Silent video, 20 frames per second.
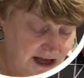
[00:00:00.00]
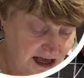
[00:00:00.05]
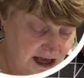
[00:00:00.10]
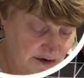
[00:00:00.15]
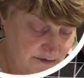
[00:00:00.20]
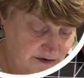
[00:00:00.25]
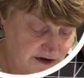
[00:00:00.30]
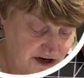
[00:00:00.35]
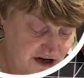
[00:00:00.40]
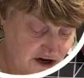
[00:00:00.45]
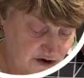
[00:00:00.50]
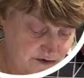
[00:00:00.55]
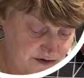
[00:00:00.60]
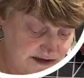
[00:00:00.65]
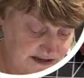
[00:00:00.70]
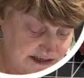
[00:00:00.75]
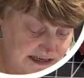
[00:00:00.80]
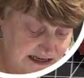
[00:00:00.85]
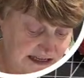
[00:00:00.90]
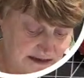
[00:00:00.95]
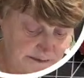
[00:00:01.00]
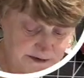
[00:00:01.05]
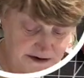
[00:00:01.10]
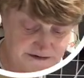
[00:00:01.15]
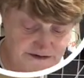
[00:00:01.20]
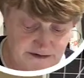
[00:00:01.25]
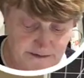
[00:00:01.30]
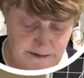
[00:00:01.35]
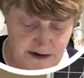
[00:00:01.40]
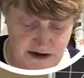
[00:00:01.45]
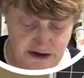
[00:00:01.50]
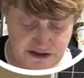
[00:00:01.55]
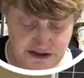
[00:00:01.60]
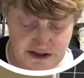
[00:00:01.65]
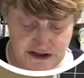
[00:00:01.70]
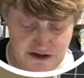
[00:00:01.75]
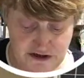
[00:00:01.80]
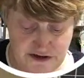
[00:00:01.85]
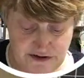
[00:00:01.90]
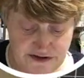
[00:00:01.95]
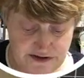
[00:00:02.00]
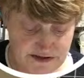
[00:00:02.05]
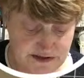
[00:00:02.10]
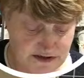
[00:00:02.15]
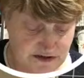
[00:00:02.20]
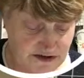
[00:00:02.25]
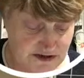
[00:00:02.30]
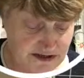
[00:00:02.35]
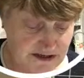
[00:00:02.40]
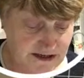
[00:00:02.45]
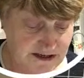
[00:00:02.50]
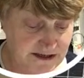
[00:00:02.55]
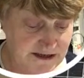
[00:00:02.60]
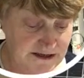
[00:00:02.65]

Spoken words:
and we know there's a little bit of a margin either side.